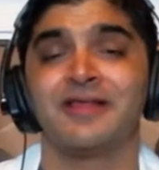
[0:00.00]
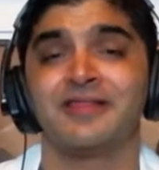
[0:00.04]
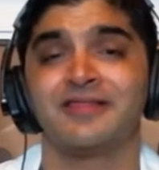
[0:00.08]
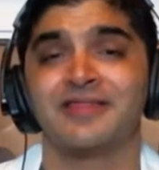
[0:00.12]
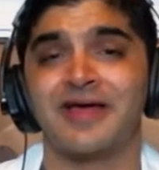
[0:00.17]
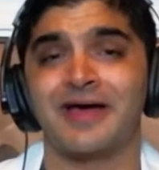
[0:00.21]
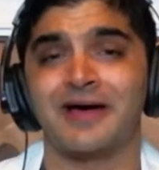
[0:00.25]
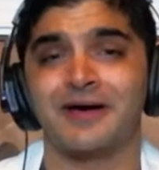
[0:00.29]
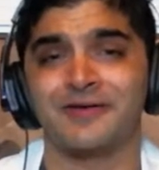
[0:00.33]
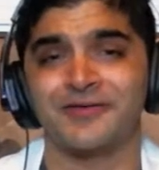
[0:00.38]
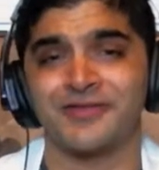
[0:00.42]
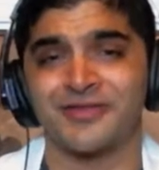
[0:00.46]

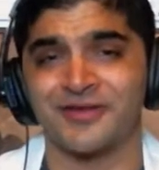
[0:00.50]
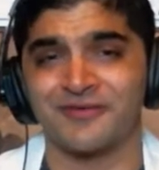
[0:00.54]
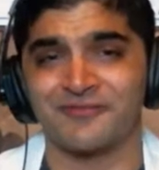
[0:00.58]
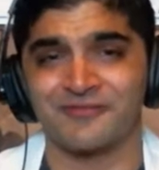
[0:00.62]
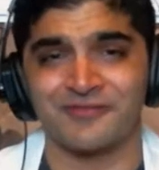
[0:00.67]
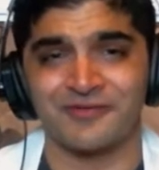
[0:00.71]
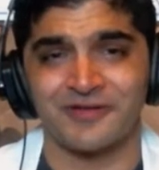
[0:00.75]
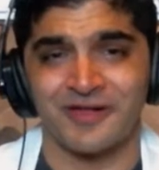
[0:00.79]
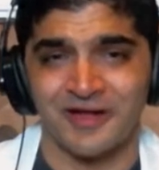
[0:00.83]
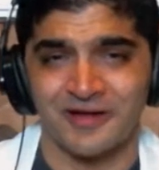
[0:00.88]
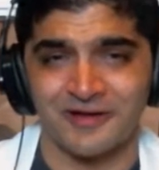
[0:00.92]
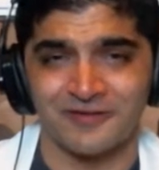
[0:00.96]
the health of
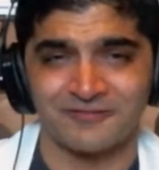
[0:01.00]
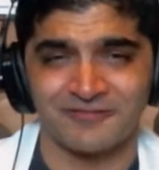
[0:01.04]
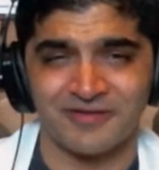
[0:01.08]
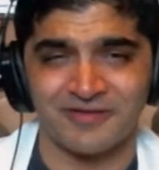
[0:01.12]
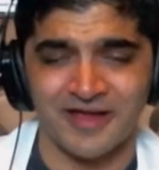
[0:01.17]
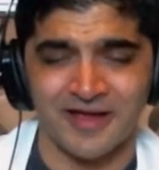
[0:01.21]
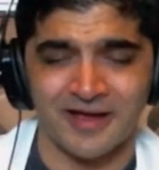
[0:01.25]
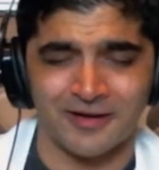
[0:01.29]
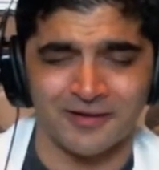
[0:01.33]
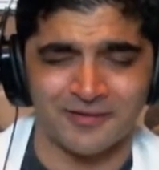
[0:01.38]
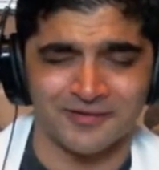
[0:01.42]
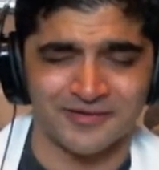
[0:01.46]
love,
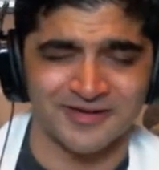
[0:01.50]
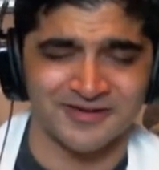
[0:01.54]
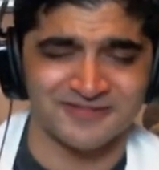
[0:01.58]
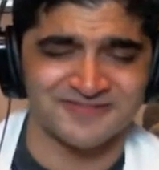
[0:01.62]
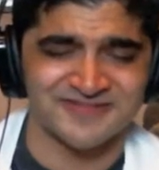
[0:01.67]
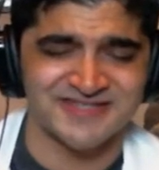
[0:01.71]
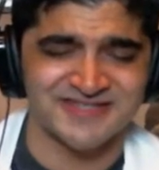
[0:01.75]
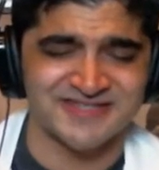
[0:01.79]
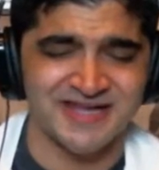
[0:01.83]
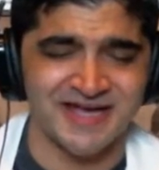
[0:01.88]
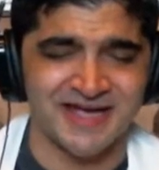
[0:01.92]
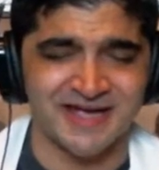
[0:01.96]
the health of
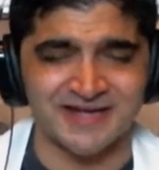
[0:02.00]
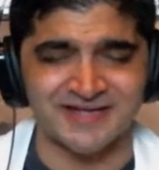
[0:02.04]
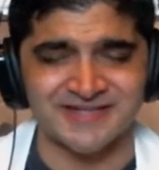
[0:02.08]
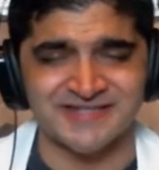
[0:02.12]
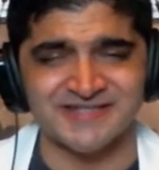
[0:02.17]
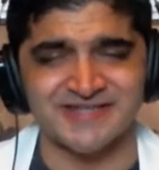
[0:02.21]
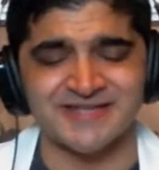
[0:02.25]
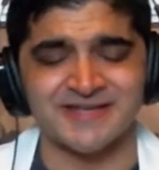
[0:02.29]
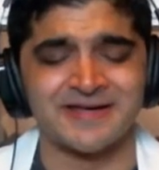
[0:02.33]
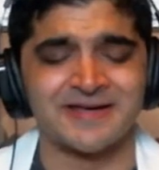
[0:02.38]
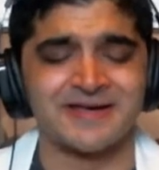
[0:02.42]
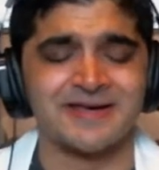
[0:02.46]

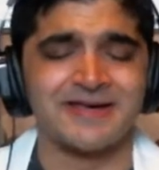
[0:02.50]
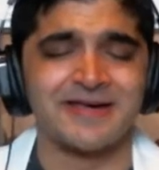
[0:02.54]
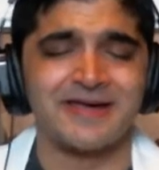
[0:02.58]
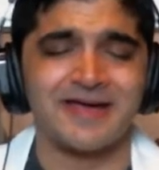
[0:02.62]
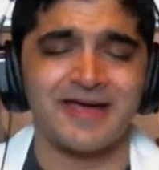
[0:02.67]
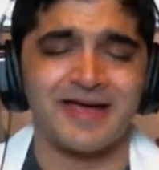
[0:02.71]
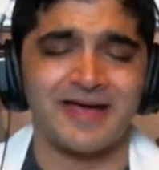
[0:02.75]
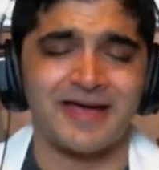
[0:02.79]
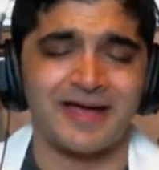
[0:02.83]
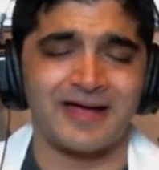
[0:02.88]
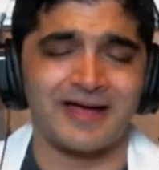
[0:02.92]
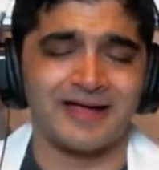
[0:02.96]
sex,
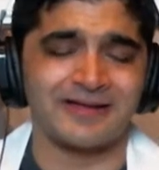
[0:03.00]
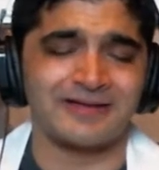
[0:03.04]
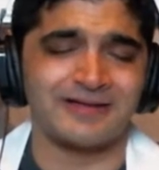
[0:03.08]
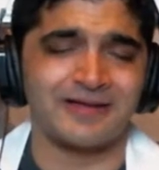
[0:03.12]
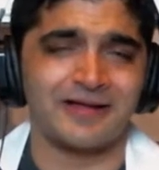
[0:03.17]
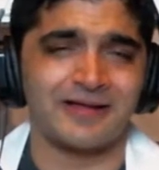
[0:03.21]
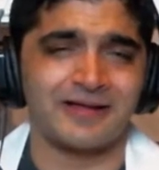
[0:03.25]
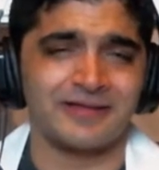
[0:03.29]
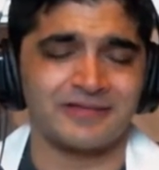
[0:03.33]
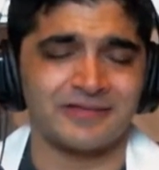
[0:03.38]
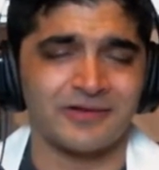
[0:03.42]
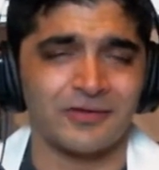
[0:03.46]
and
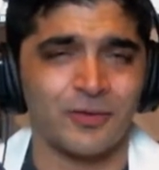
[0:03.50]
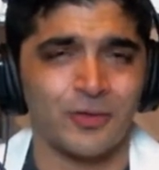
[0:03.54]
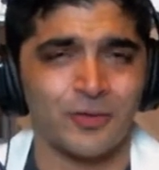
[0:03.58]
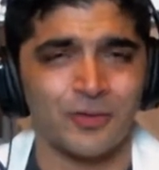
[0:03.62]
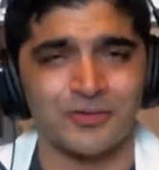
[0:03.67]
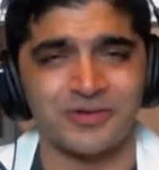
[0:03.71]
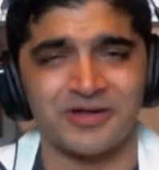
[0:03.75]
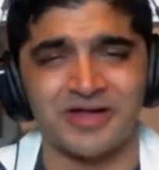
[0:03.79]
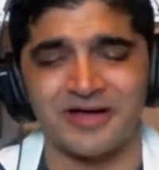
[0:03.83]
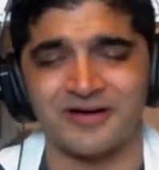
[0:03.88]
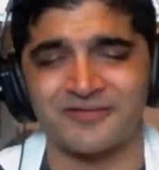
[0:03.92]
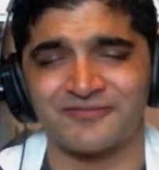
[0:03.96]
a
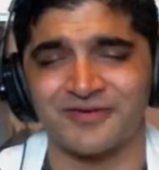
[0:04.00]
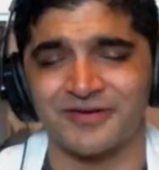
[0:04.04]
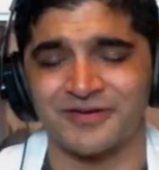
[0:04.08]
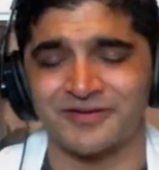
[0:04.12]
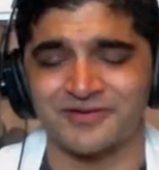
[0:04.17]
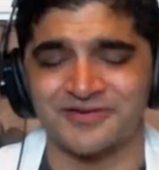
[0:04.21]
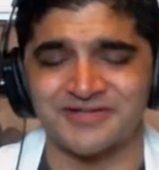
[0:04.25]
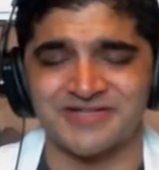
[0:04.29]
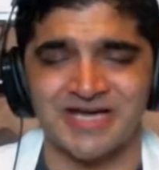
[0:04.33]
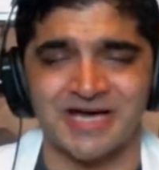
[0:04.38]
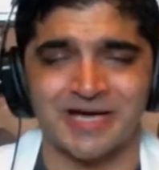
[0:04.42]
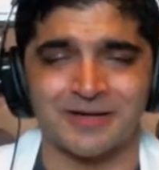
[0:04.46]
whole lot of
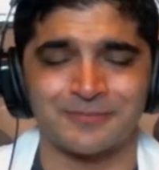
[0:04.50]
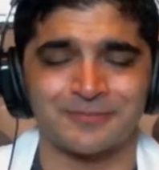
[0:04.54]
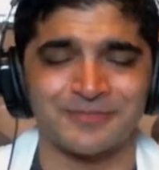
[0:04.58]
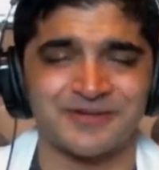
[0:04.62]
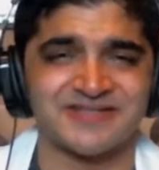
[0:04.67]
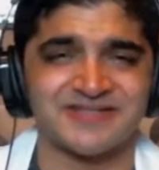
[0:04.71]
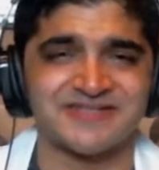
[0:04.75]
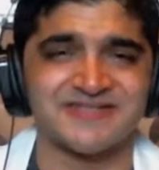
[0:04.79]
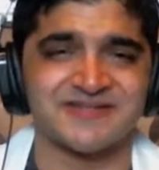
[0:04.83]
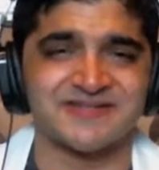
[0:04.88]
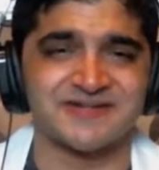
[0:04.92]
other topics.